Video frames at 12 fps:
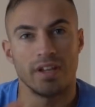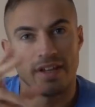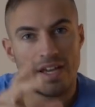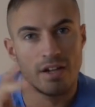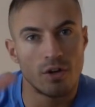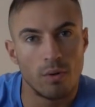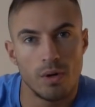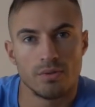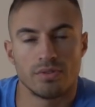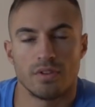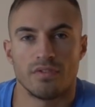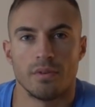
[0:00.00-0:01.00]
get
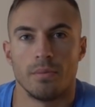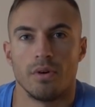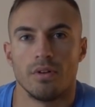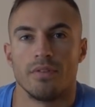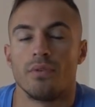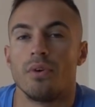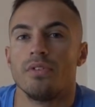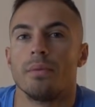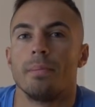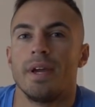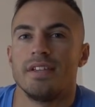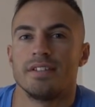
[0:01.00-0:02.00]
quotes off them all of all the
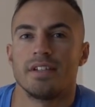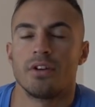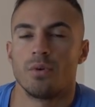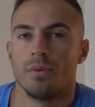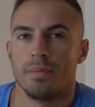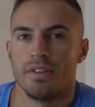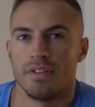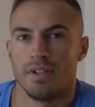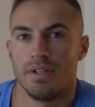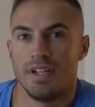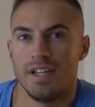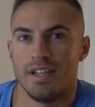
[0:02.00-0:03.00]
basic equipment that
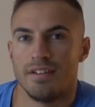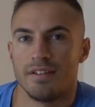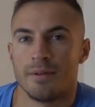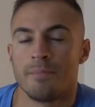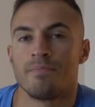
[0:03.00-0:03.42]
you need,